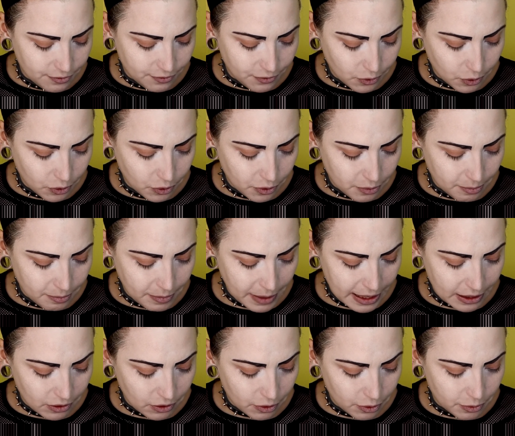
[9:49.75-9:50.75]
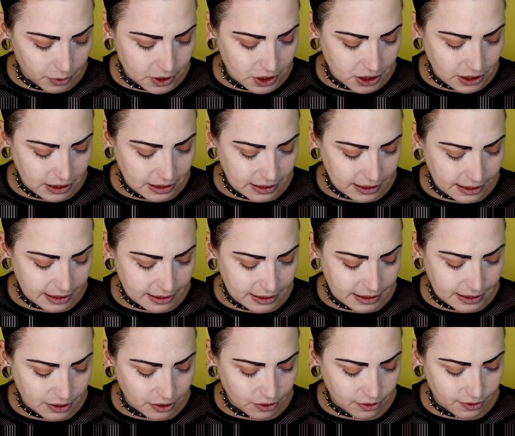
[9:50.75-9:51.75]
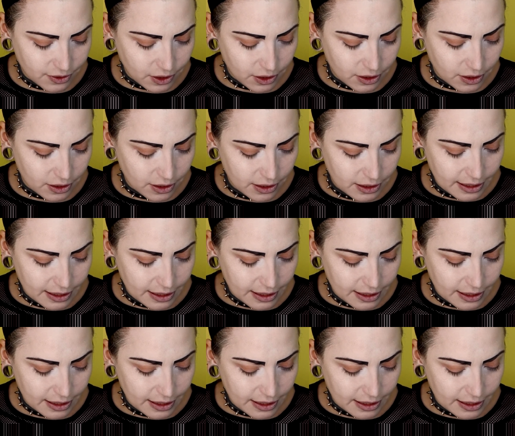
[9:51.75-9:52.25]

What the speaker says: Full Metal, which is like a silver.